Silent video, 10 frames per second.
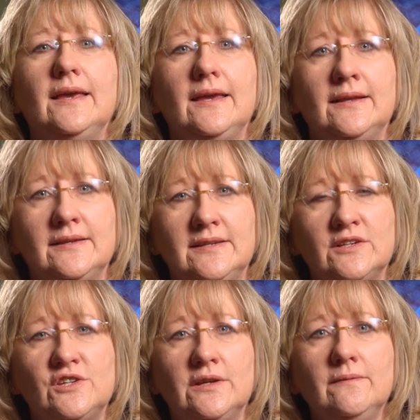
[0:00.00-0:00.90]
In
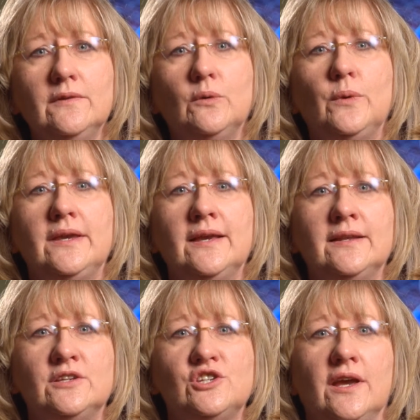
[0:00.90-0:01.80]
addition, we can
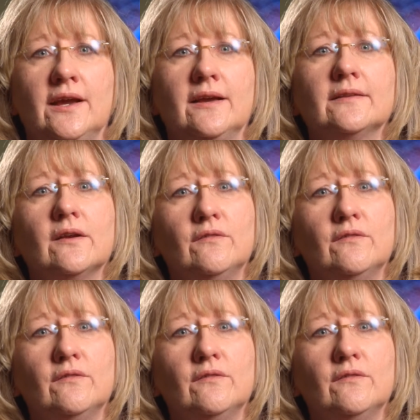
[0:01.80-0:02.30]
inject